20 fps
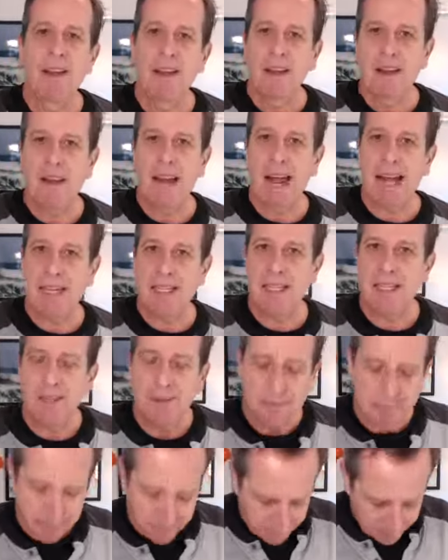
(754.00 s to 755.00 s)
Next,
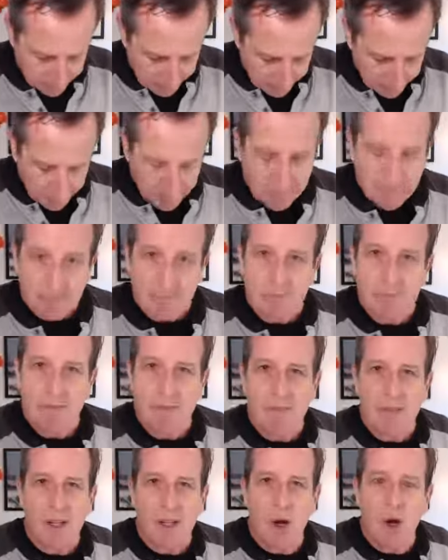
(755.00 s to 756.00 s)

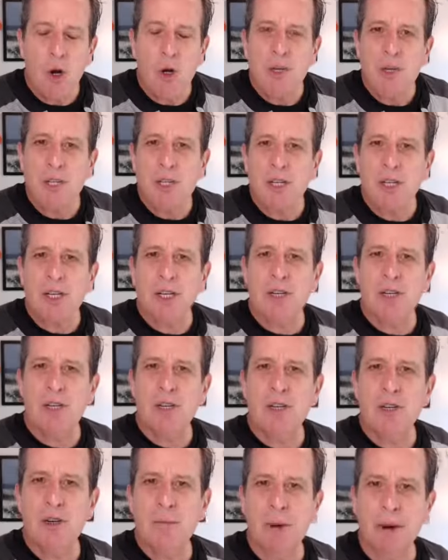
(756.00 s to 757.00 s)
who's the
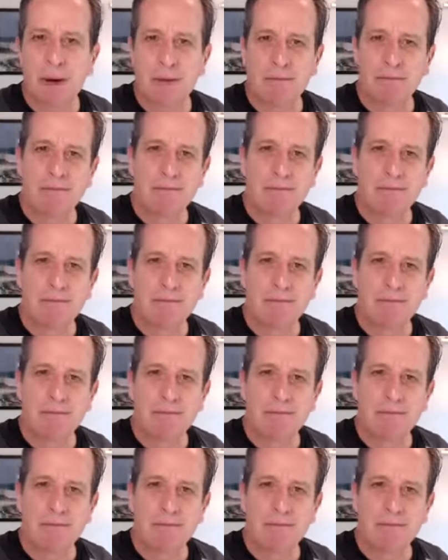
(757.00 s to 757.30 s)
consumer?